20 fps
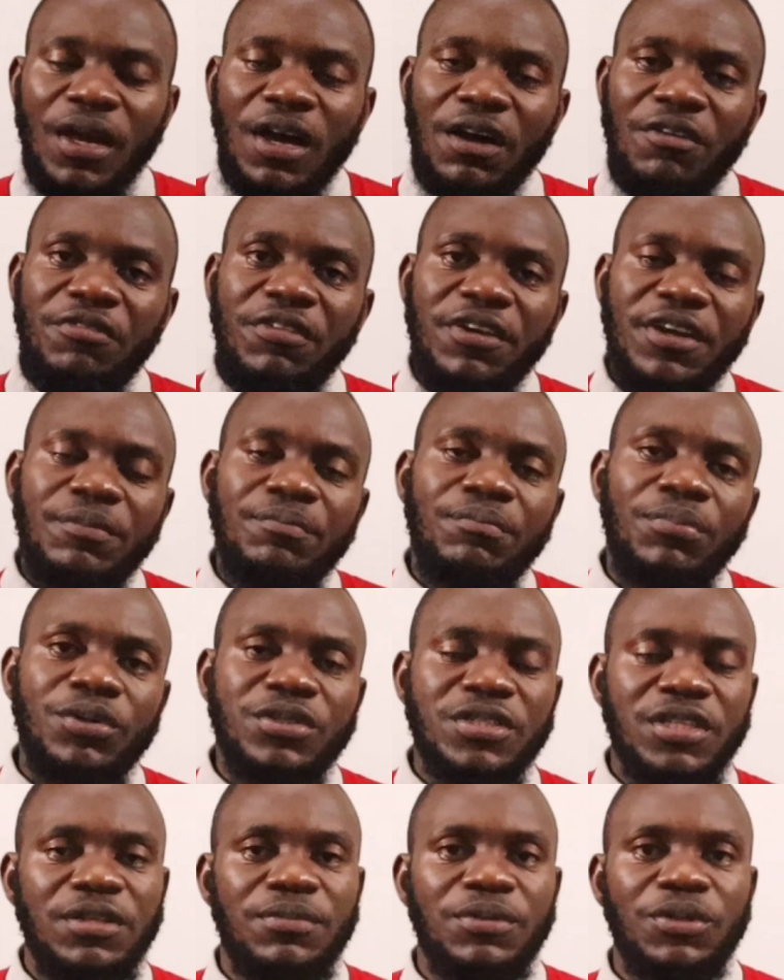are very
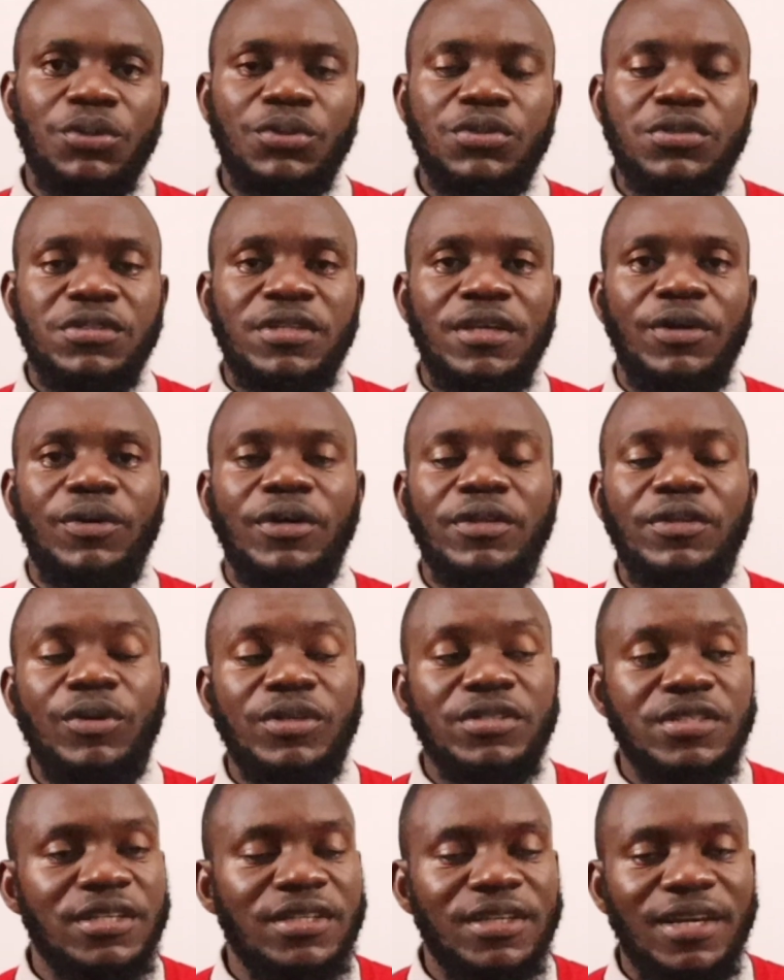important because they are the
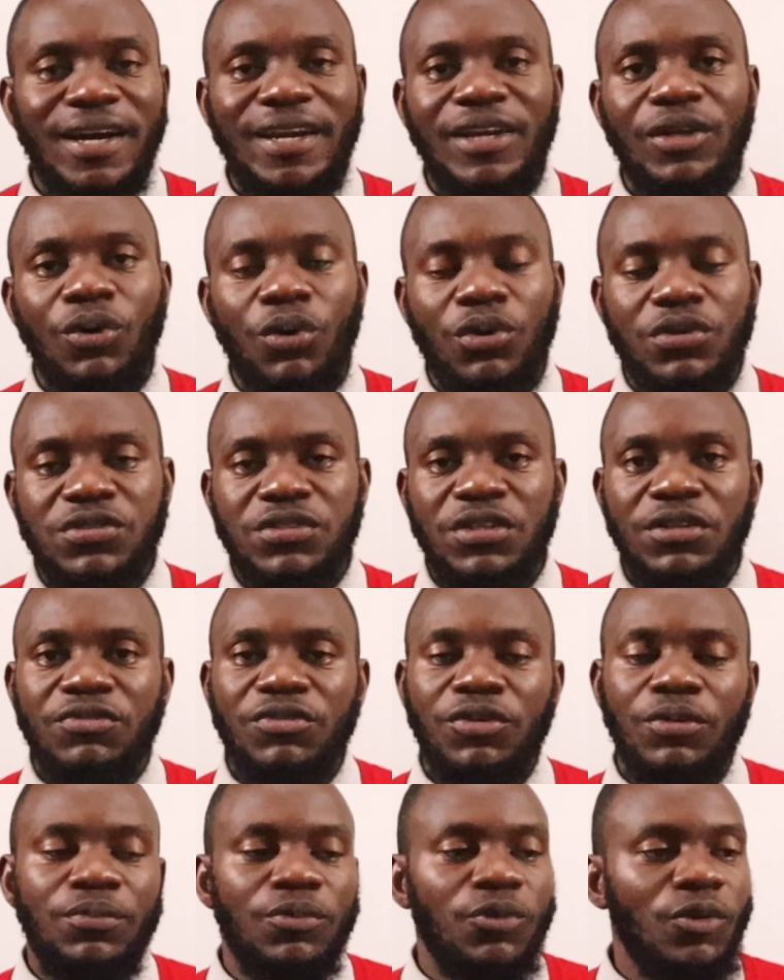ones that carry oxygen
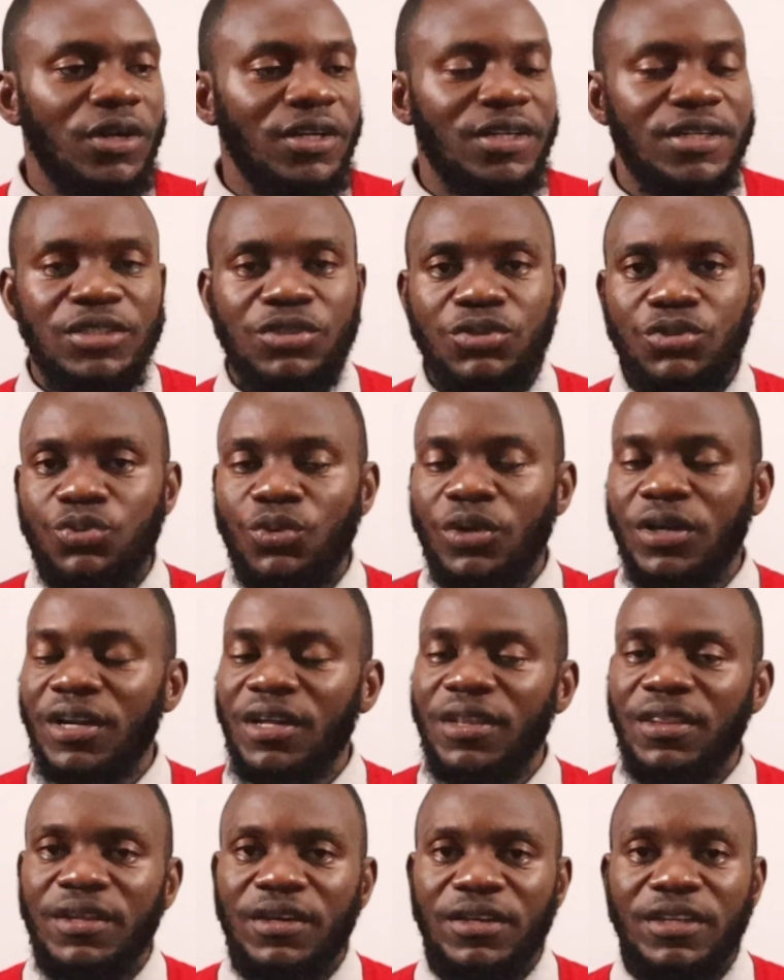from one tissue to
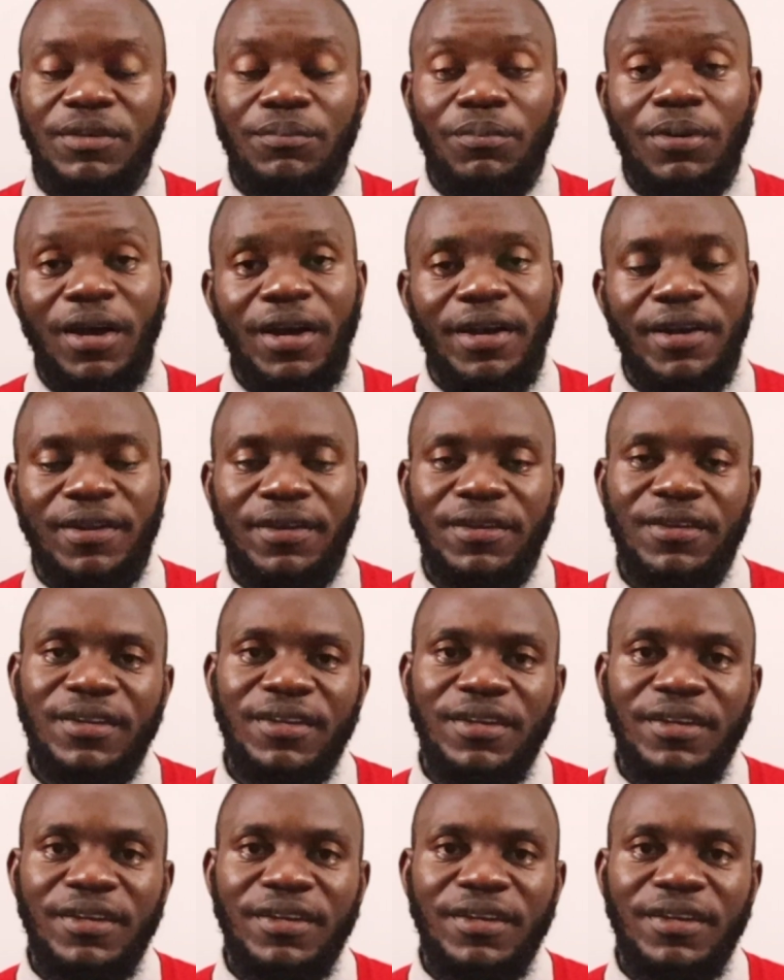another in blood.